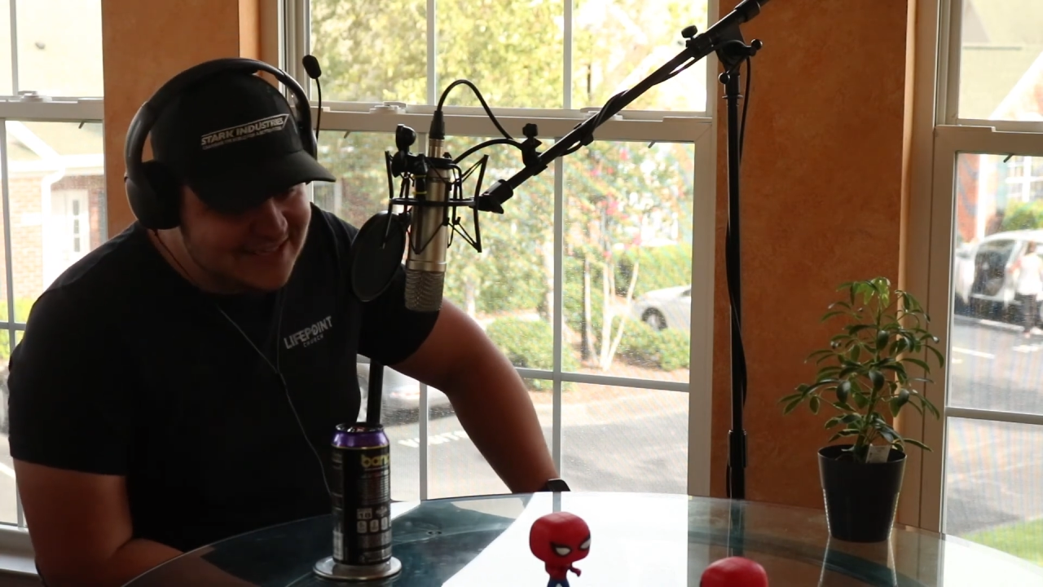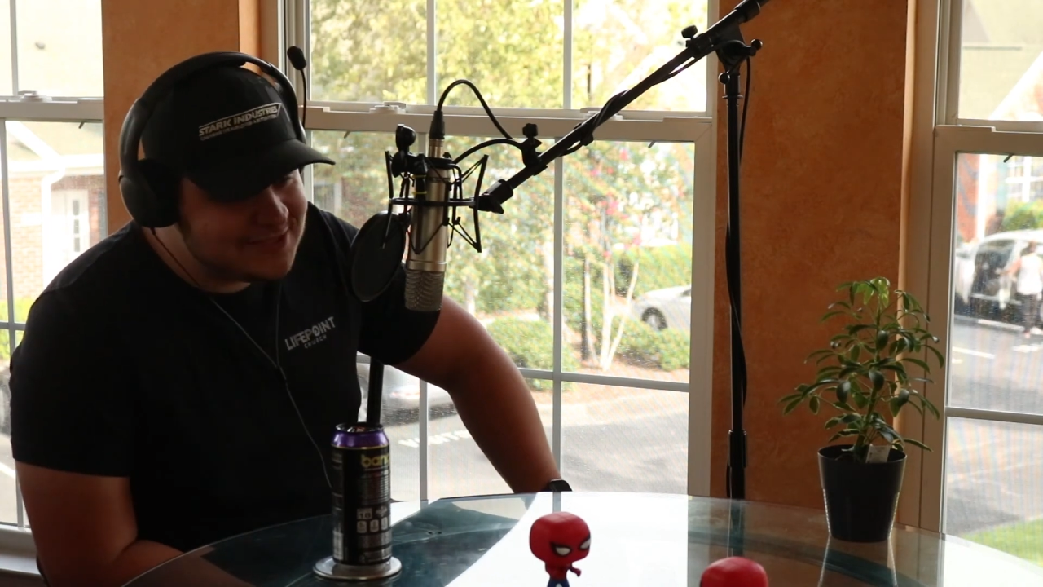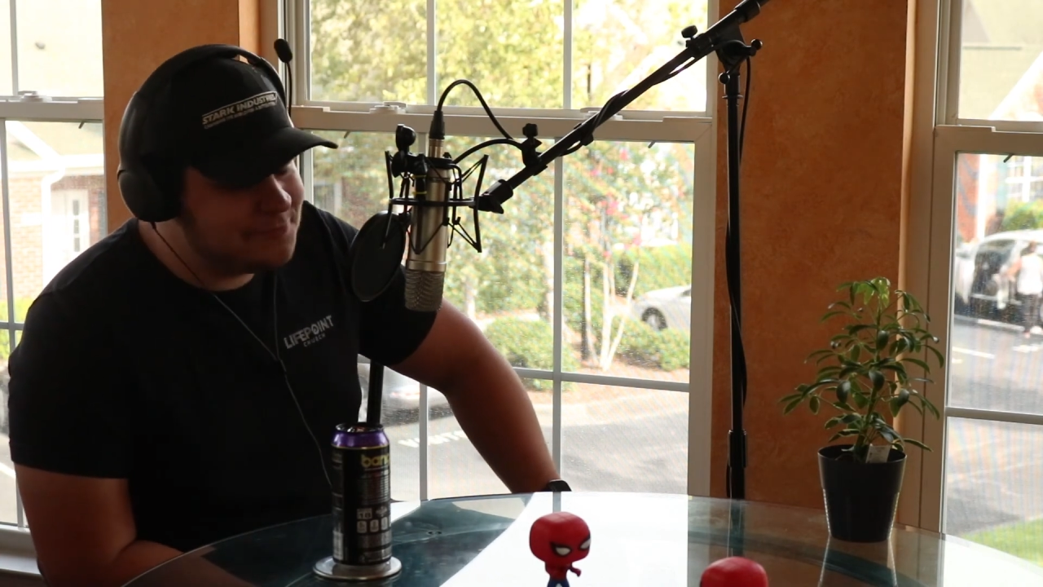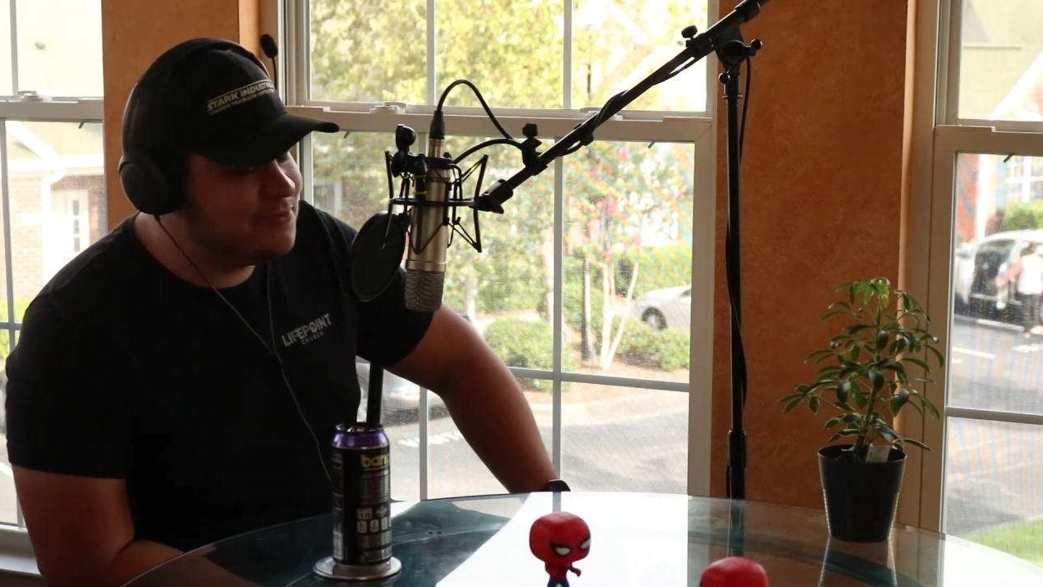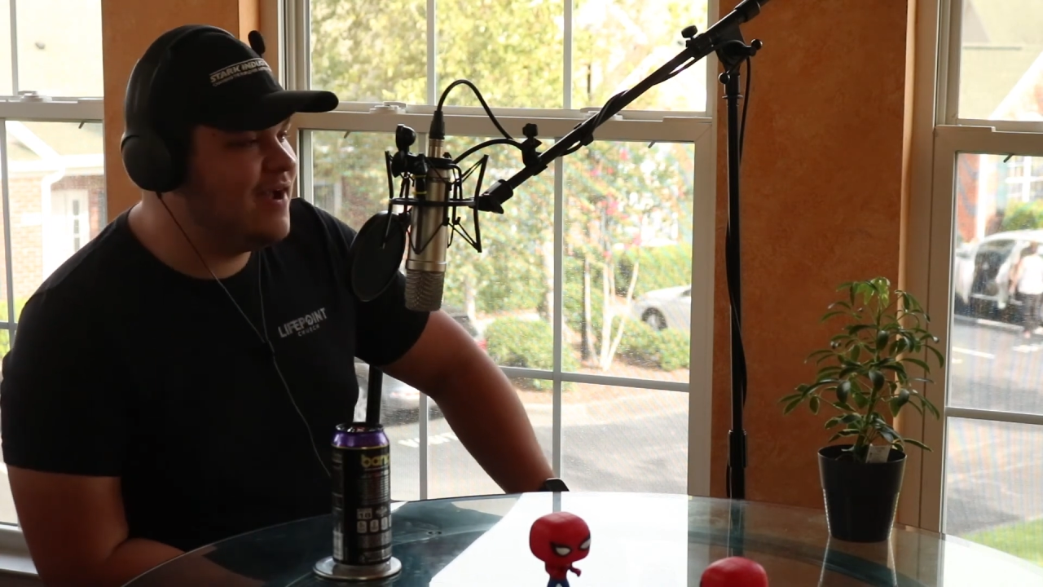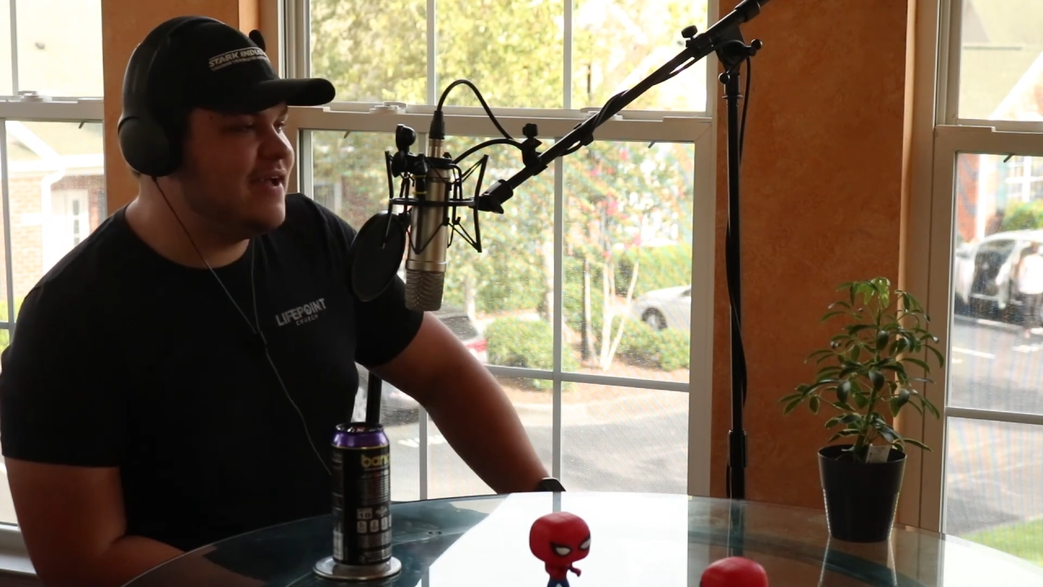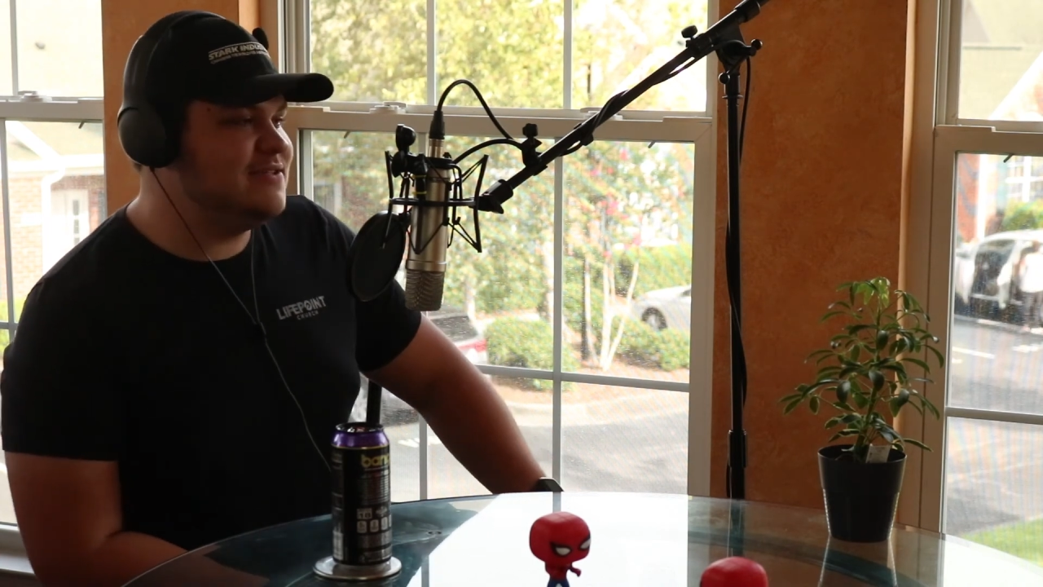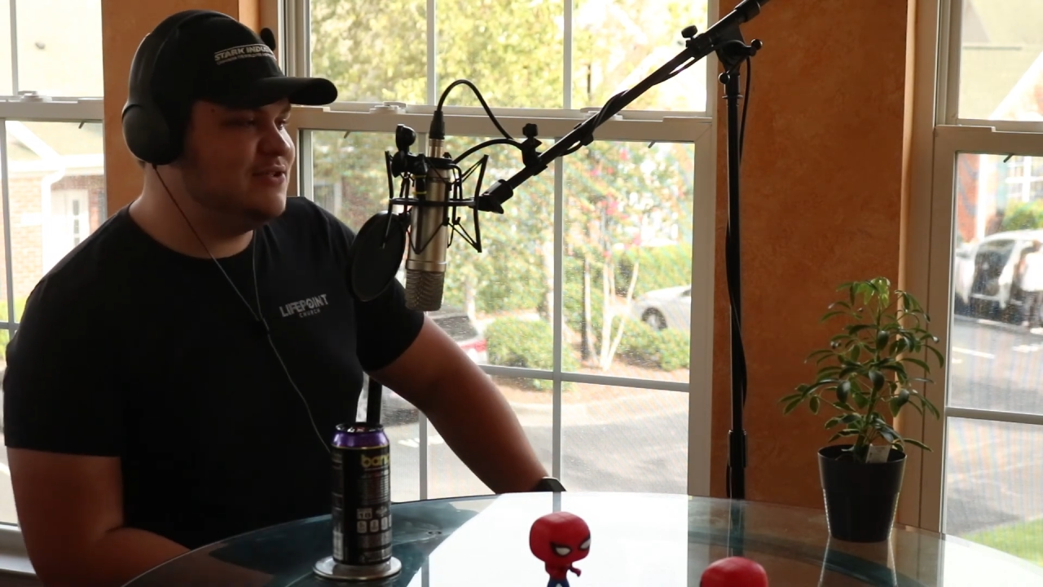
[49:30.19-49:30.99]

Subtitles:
surprise.